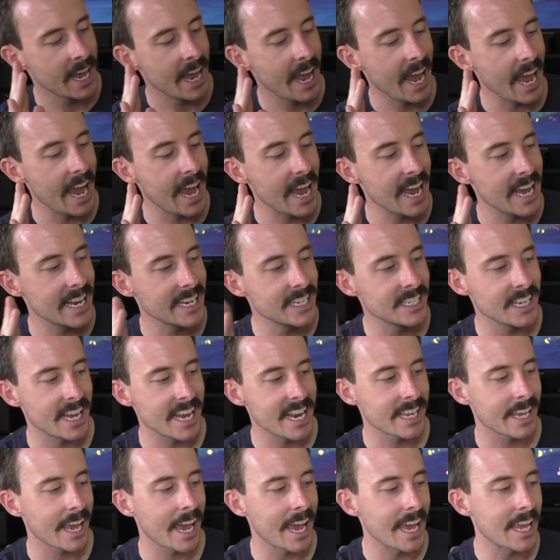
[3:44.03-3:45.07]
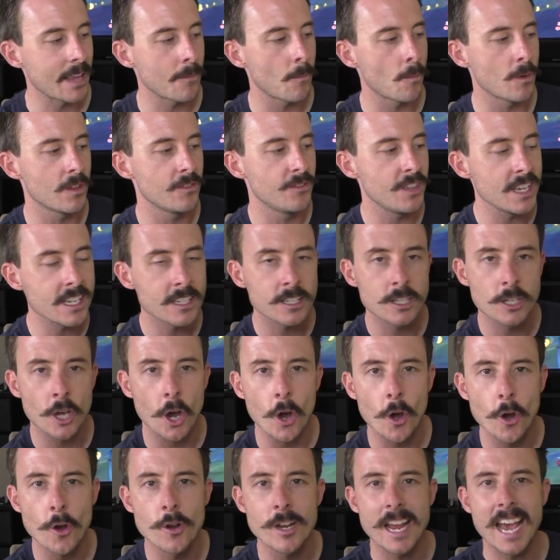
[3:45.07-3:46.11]
and it came with this
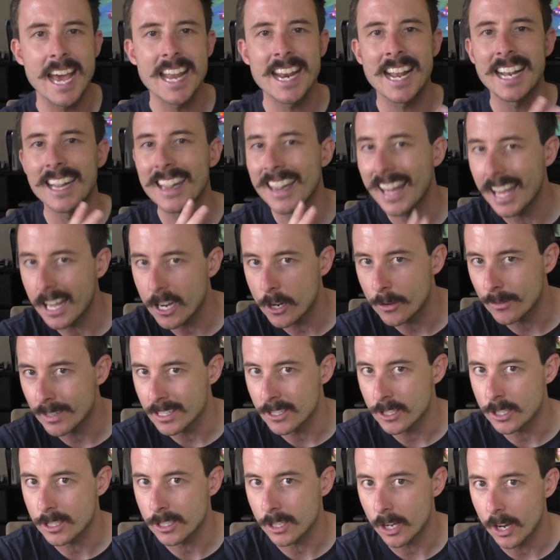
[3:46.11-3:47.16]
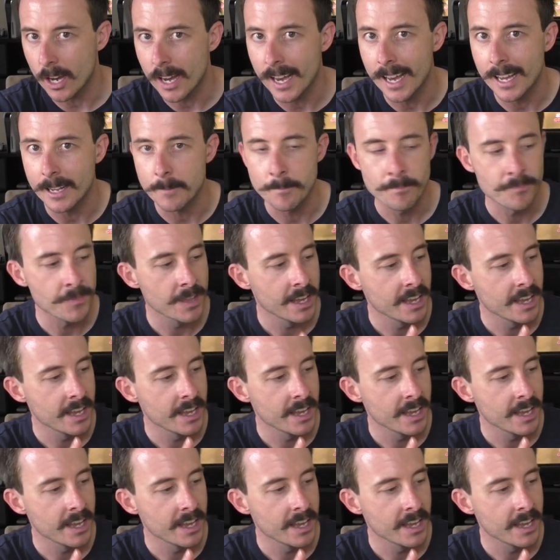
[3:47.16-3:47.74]
code and a letter inside.